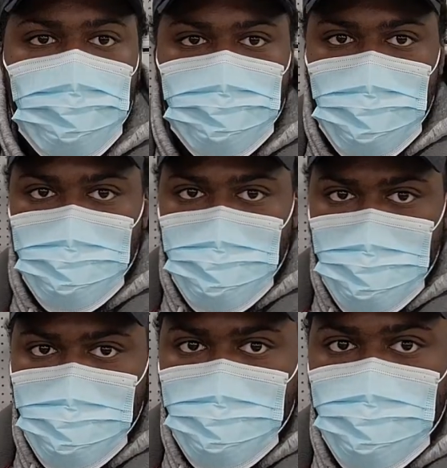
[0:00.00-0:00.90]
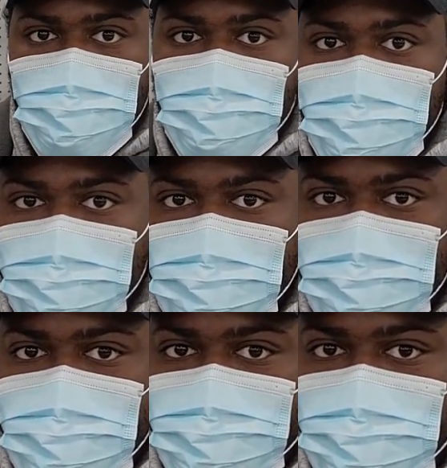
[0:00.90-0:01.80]
Found some bunch
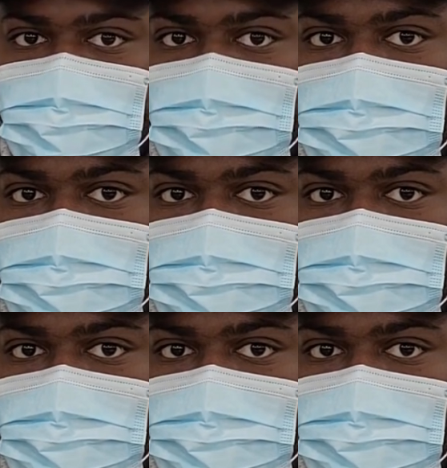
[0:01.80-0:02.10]
of different